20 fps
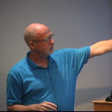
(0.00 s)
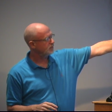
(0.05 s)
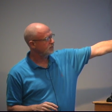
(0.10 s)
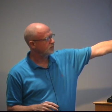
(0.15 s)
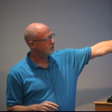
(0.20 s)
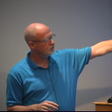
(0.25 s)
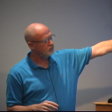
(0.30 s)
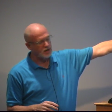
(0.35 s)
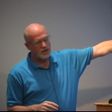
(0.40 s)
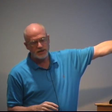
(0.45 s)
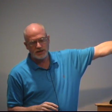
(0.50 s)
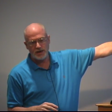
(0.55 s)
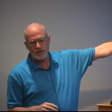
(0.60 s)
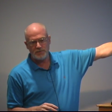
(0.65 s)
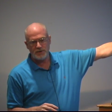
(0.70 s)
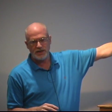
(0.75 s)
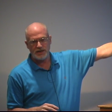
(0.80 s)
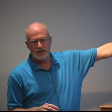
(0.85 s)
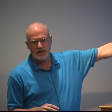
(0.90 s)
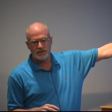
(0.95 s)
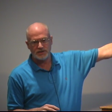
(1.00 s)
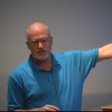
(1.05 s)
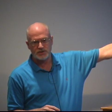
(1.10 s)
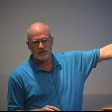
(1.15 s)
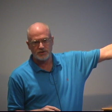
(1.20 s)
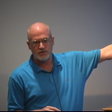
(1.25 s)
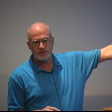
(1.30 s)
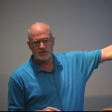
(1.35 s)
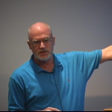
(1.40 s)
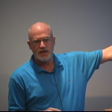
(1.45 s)
or drug company
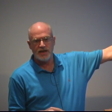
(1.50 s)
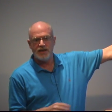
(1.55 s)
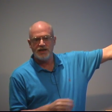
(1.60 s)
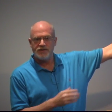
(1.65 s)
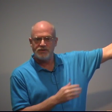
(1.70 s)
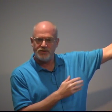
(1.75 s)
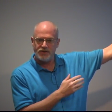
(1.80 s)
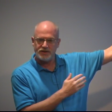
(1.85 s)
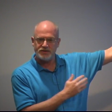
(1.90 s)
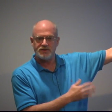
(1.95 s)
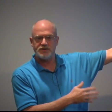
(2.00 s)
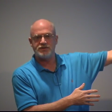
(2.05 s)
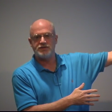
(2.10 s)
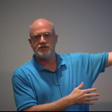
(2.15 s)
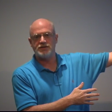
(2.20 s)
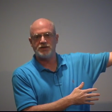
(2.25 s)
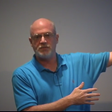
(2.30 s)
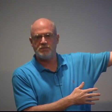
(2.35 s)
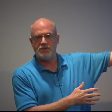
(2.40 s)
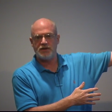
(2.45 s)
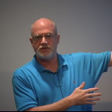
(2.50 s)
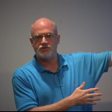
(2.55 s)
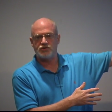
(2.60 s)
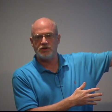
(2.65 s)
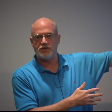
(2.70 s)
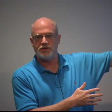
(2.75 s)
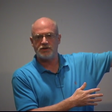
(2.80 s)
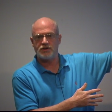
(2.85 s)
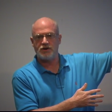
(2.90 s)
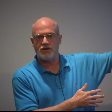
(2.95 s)
inserts, this is the depiction
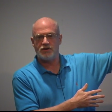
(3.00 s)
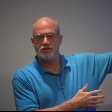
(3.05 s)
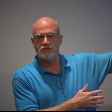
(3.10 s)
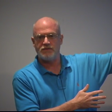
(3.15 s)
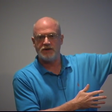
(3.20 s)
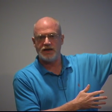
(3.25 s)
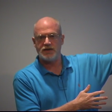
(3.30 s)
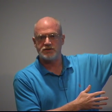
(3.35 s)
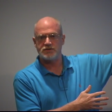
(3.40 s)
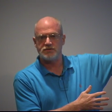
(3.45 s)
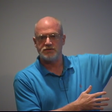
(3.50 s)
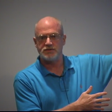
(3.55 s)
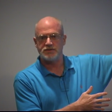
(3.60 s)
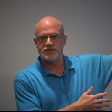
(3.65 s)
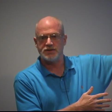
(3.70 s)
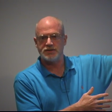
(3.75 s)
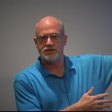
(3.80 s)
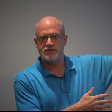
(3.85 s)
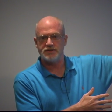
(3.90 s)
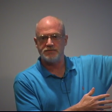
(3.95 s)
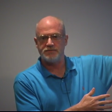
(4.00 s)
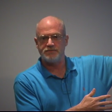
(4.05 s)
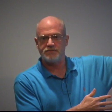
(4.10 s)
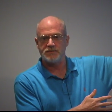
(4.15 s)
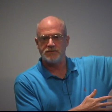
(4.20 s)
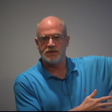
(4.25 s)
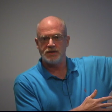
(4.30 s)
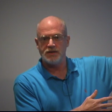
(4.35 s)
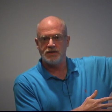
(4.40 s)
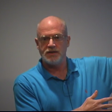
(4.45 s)
of the cardiovascular system,
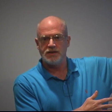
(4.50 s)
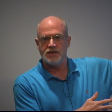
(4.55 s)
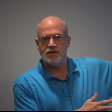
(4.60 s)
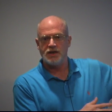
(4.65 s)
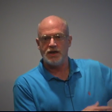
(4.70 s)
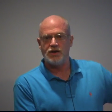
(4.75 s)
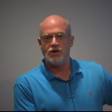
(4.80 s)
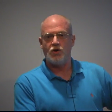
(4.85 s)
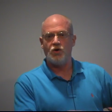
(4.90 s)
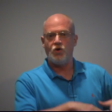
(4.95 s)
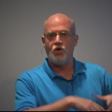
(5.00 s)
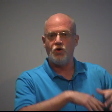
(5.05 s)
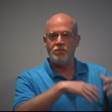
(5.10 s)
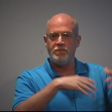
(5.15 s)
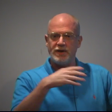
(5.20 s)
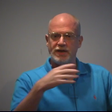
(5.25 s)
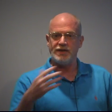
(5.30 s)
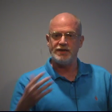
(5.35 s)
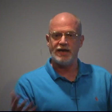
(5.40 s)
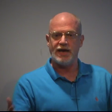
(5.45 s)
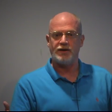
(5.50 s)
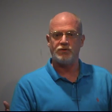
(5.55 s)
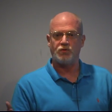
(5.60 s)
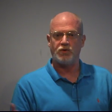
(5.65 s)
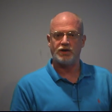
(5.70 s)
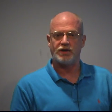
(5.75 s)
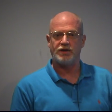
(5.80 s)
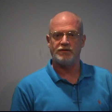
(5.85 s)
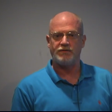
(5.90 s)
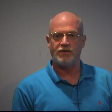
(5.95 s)
an open
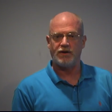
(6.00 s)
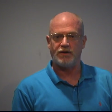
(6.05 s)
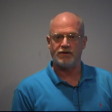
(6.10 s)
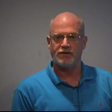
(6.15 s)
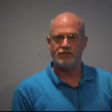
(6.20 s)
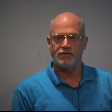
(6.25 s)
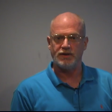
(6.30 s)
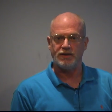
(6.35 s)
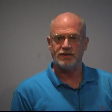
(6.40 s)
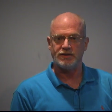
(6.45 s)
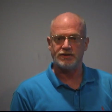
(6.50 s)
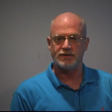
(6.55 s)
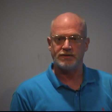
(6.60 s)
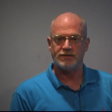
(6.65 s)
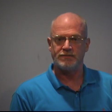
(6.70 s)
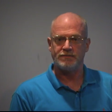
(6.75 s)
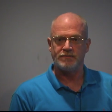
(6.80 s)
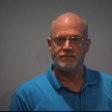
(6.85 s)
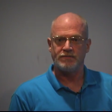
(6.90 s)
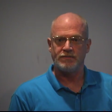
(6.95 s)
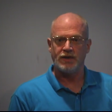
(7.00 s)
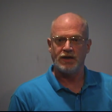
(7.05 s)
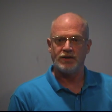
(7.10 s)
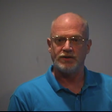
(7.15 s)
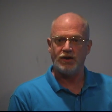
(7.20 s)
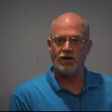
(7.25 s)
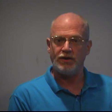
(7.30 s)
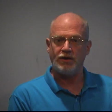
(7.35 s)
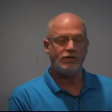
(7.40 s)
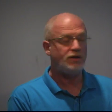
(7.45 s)
network of arteries.
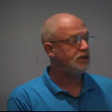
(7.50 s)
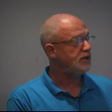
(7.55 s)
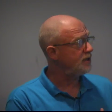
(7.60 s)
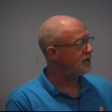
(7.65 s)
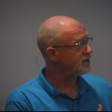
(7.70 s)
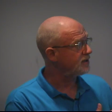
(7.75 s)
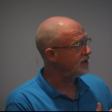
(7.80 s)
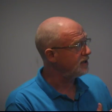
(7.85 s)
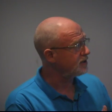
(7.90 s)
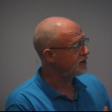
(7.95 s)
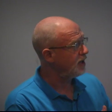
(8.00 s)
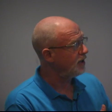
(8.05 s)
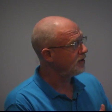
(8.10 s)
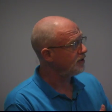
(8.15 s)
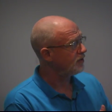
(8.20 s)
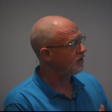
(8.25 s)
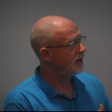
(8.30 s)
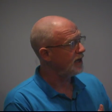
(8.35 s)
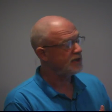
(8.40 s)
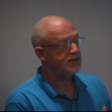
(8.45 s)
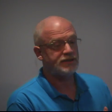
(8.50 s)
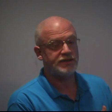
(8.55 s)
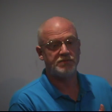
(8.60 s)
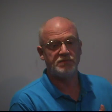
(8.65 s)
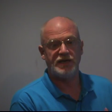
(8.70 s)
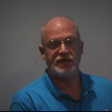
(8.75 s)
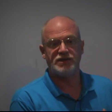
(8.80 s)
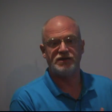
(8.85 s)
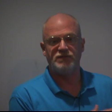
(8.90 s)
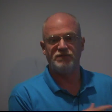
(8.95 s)
Not only does this
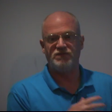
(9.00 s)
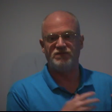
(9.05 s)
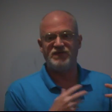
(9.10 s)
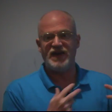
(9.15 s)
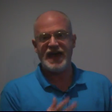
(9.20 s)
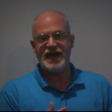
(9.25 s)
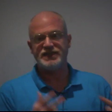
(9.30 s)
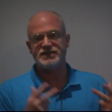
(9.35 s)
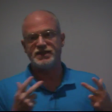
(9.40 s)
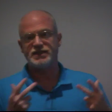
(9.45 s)
underestimate the vast